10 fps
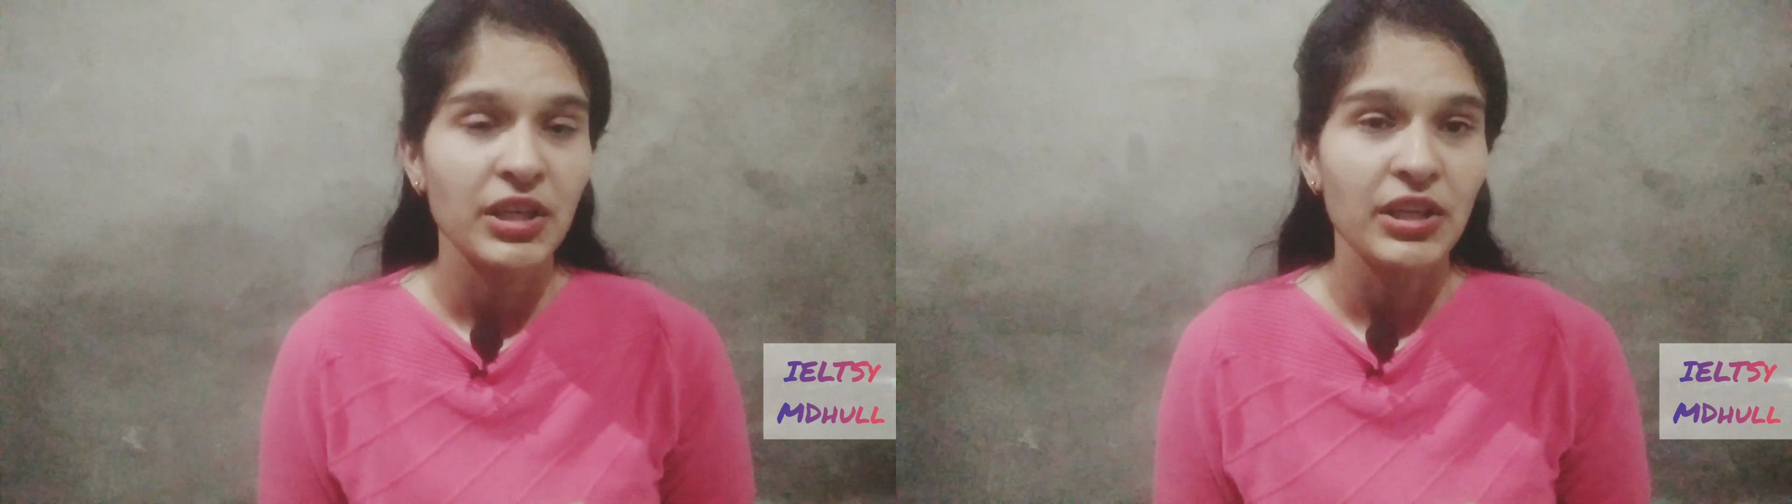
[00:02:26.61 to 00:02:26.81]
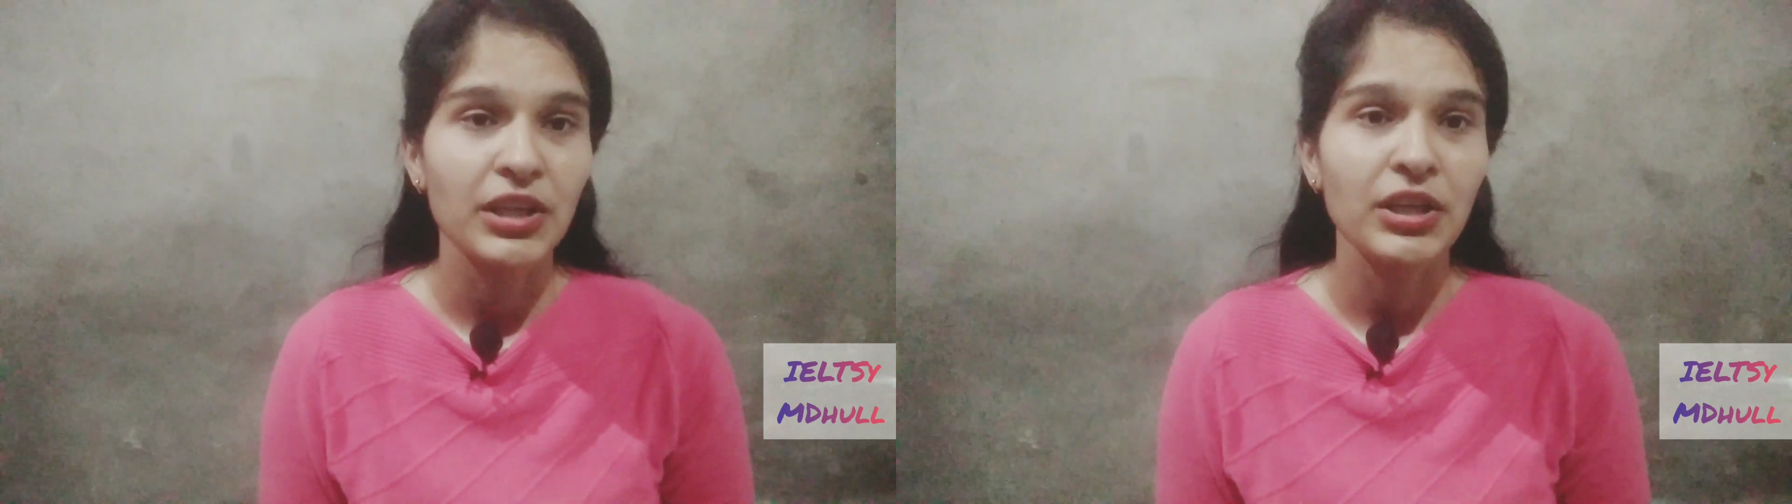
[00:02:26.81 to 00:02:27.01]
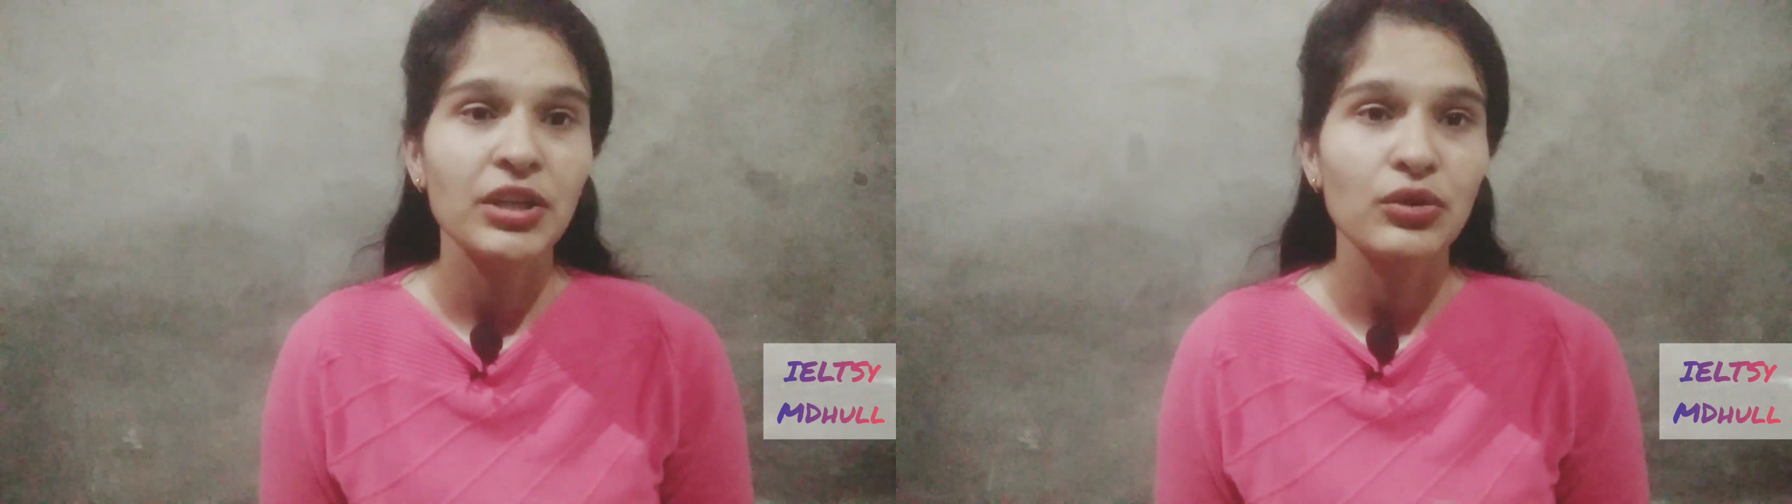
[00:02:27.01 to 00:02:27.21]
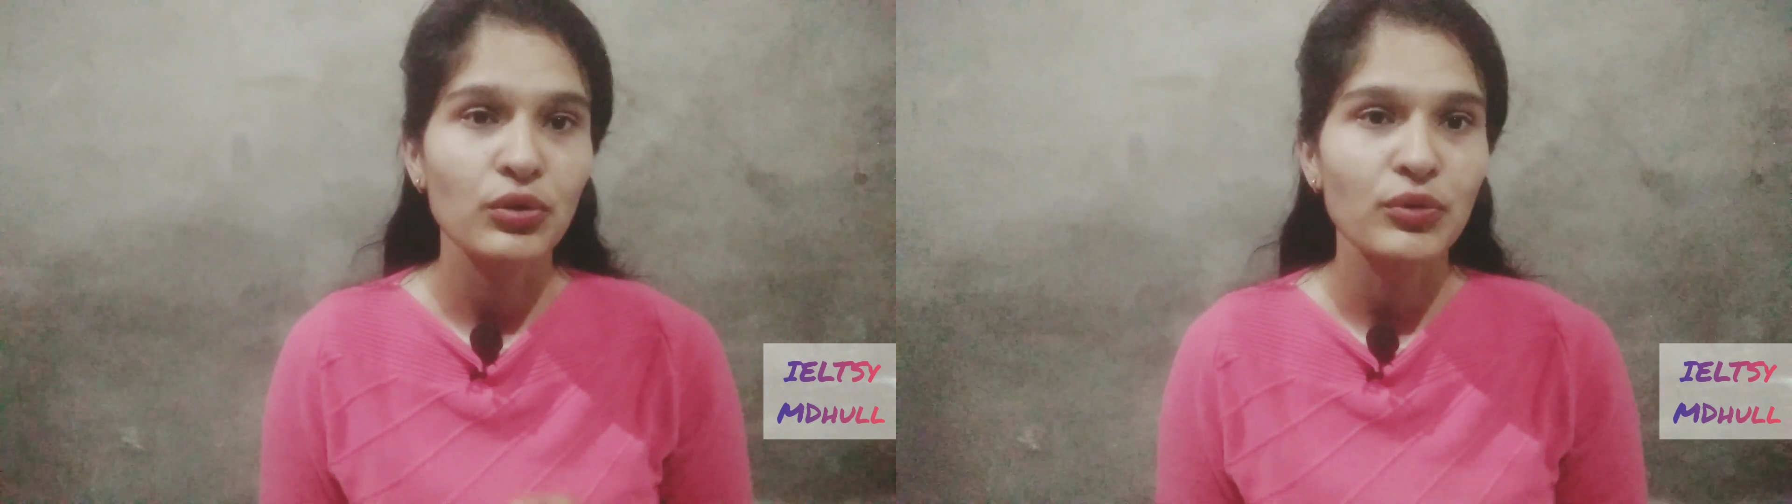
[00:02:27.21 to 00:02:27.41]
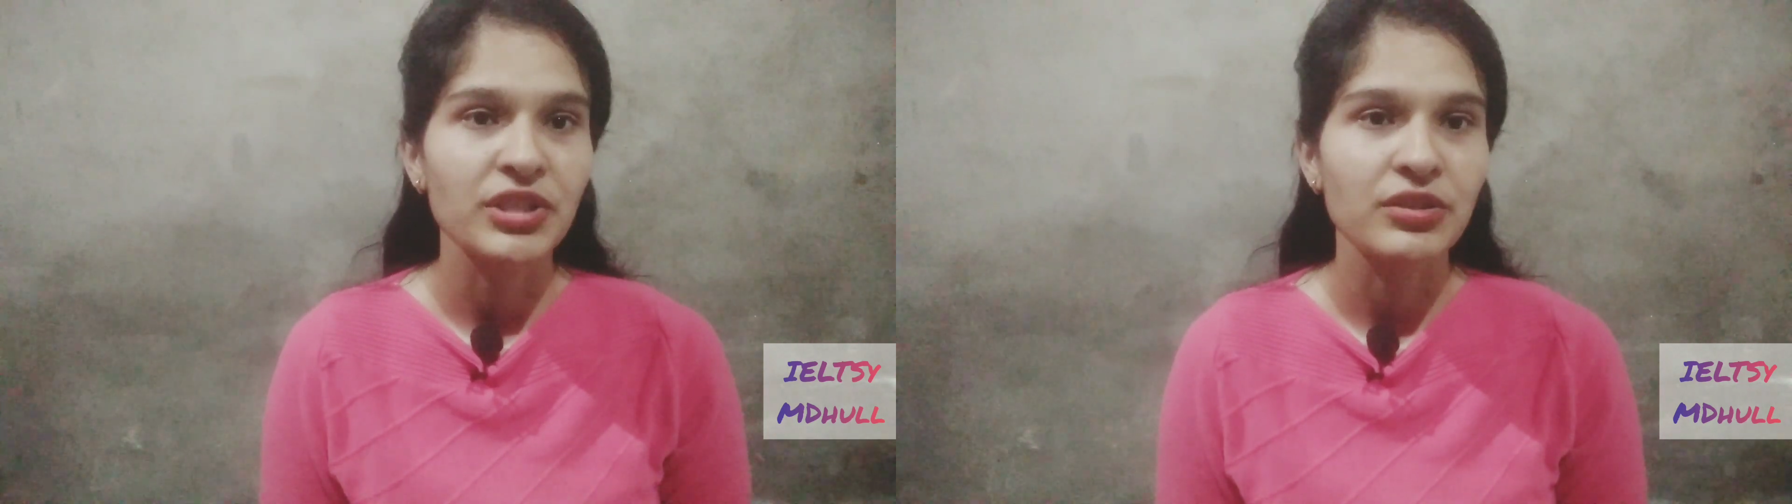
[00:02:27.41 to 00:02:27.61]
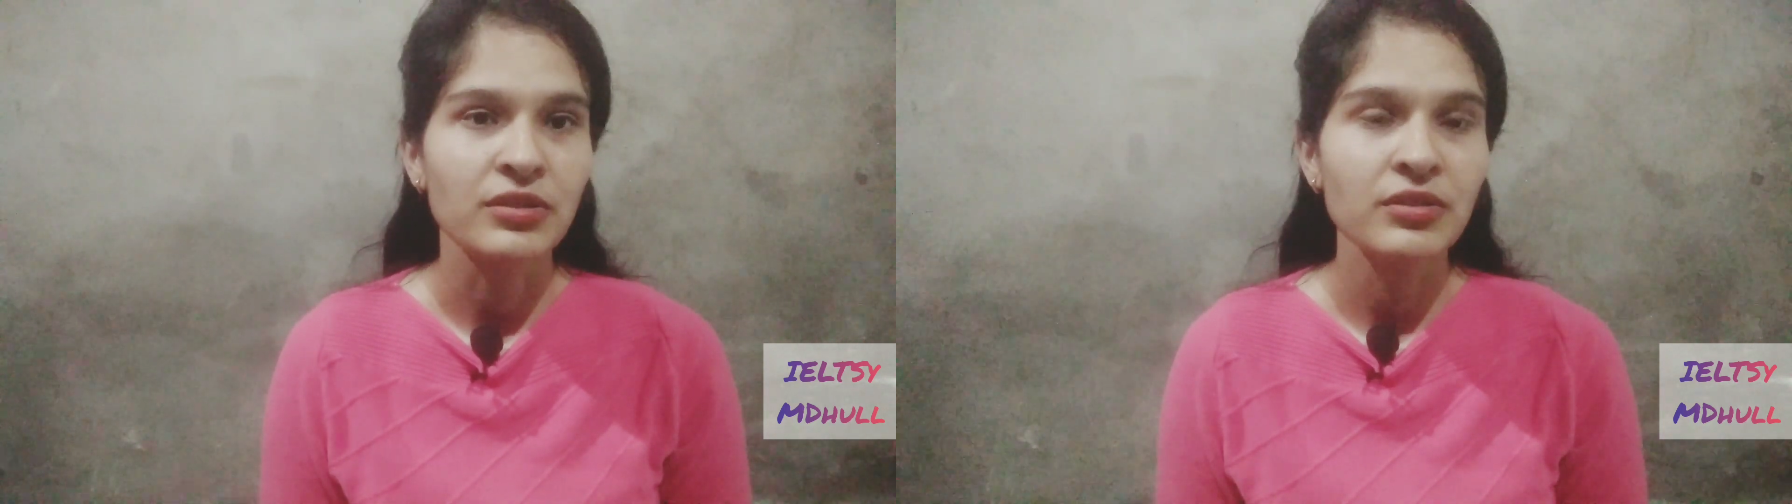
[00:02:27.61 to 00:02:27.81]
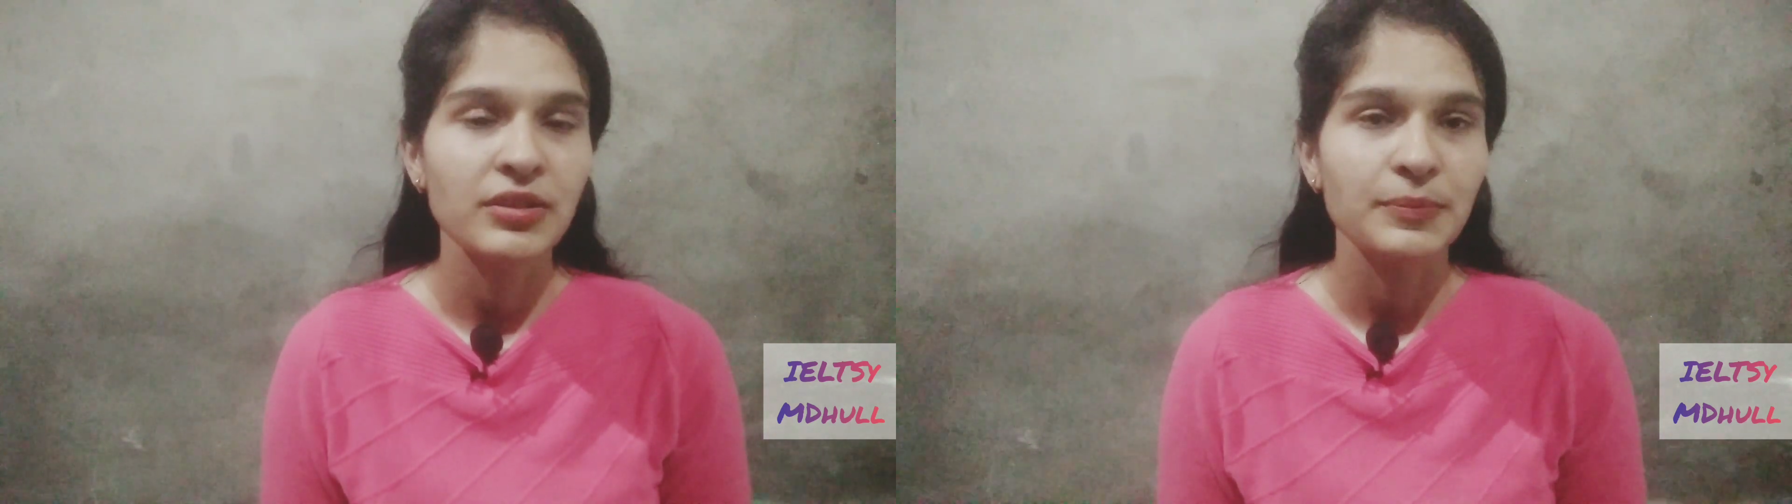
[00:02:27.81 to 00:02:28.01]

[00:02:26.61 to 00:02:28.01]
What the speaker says: In intro questions,